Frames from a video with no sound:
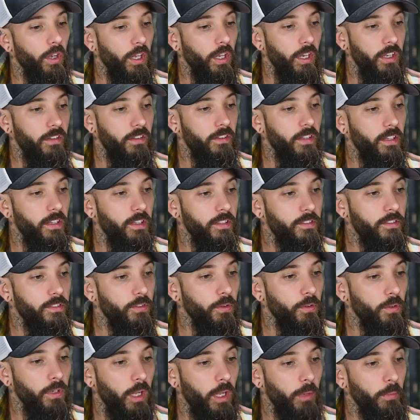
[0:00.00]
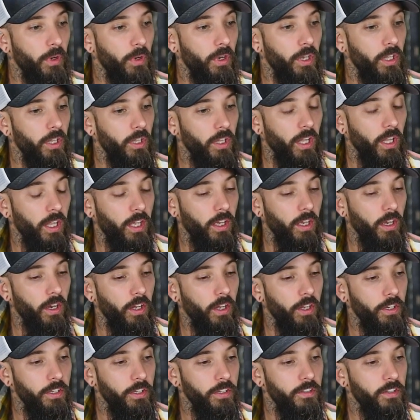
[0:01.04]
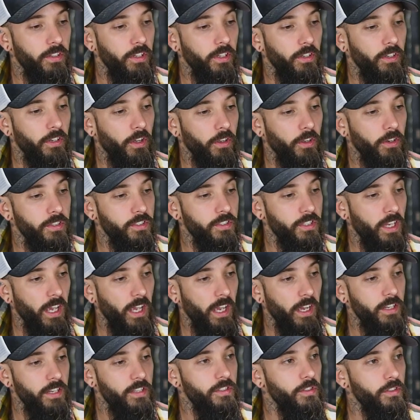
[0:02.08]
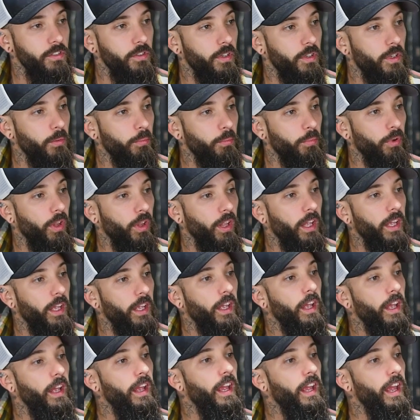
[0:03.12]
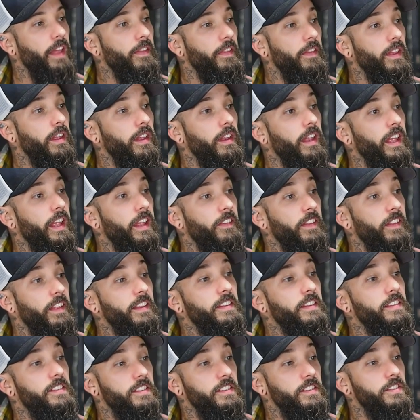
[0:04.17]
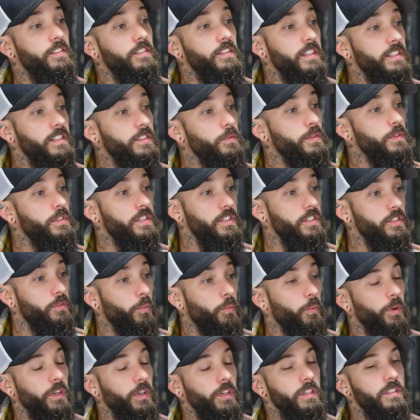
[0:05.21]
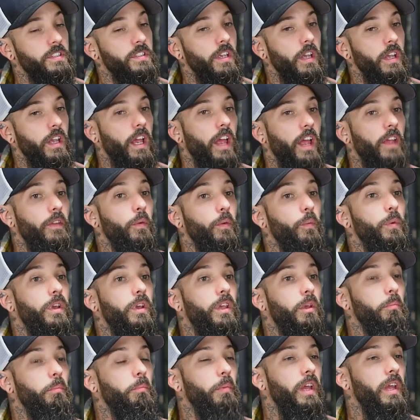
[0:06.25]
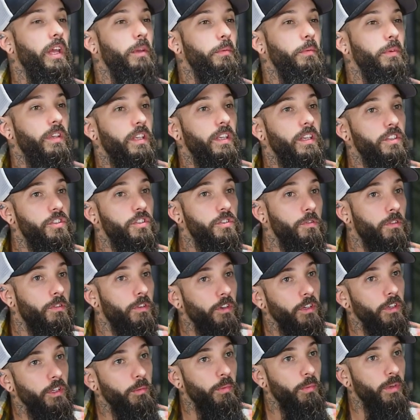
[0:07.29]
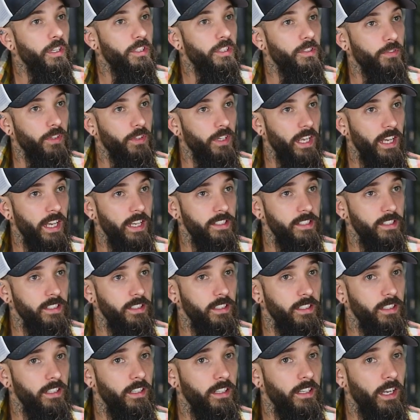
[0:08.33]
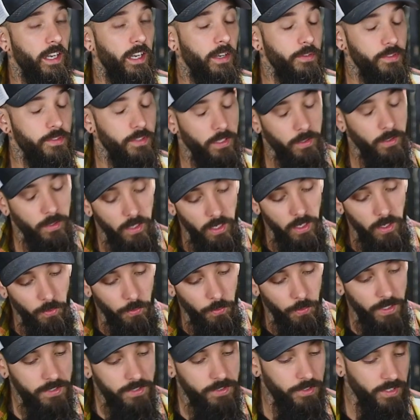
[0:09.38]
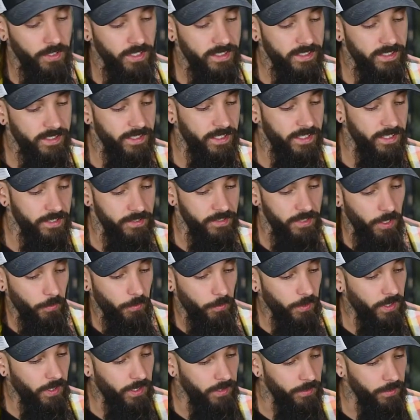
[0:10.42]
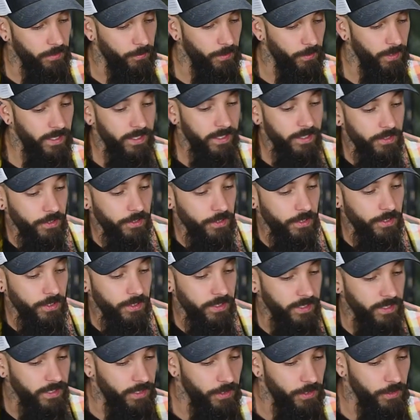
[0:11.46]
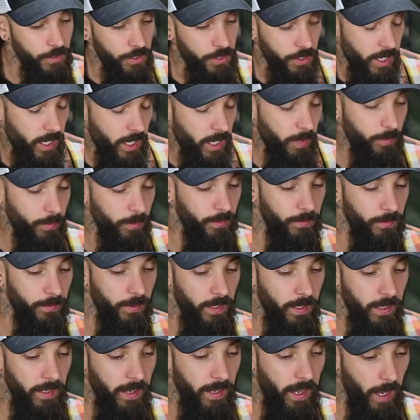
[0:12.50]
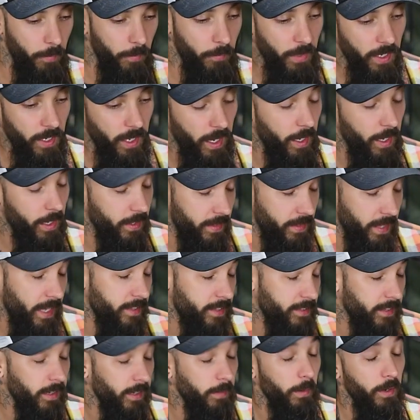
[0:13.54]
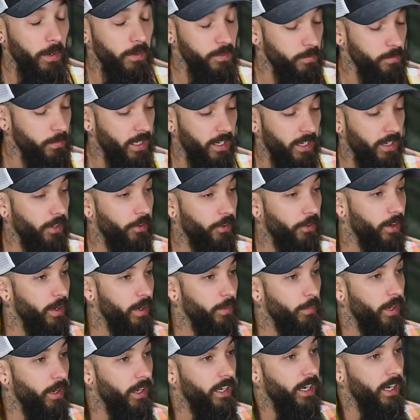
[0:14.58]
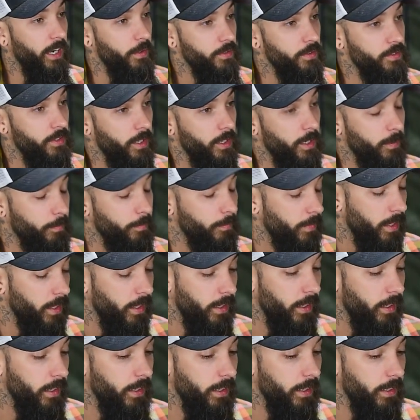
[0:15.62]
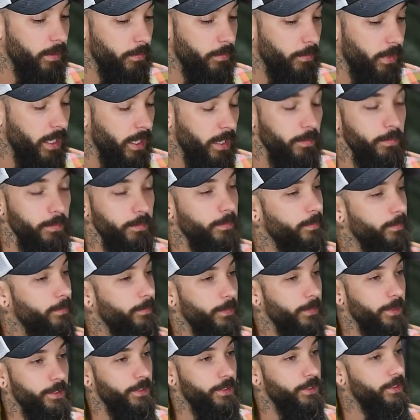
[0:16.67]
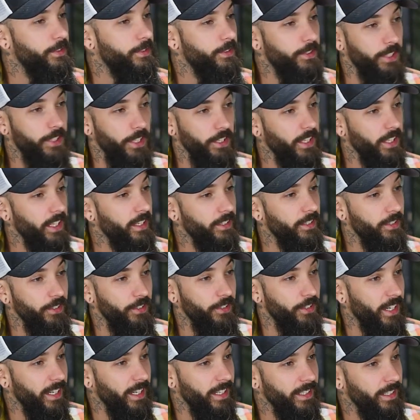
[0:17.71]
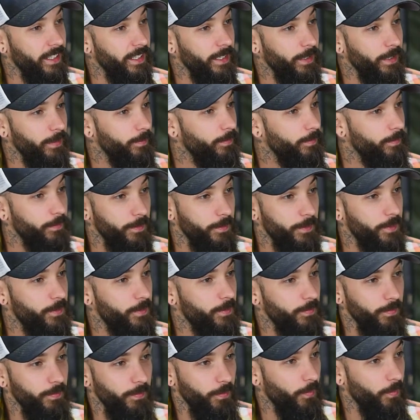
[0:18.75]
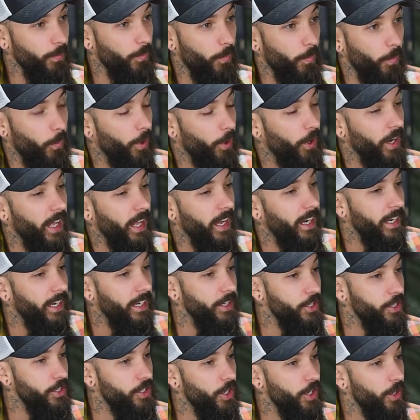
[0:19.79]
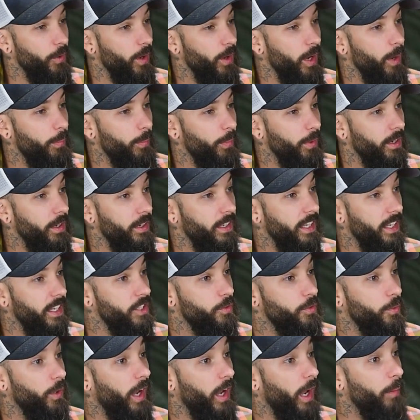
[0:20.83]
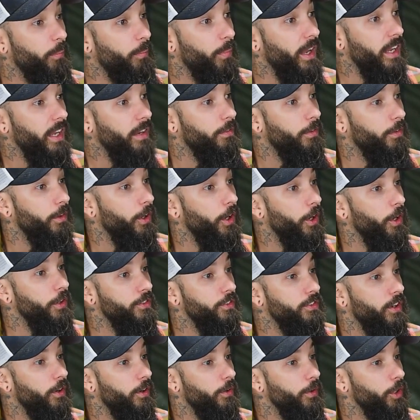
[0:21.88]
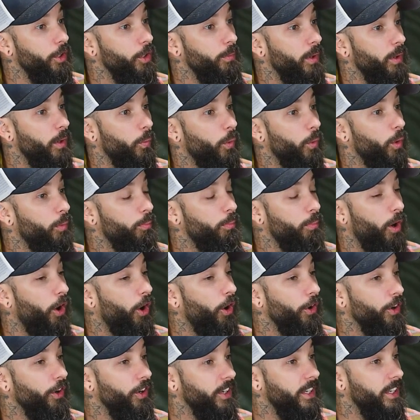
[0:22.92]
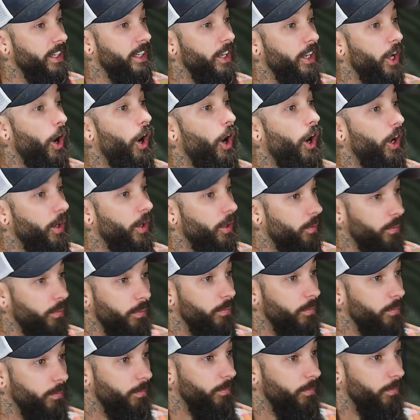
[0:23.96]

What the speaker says: any tickets sold, I'm gonna need like $110 cash so you can play. And then this was his words. And then we can maybe get you $30 for gas at the end of the night. I was like, well, that's crazy because I work a regular, job, and at that time I was making great money. I was like, Kevin, just tell that dude right there, we're not gonna show up, and guess what? I'm paying for a hotel room, and we're partying on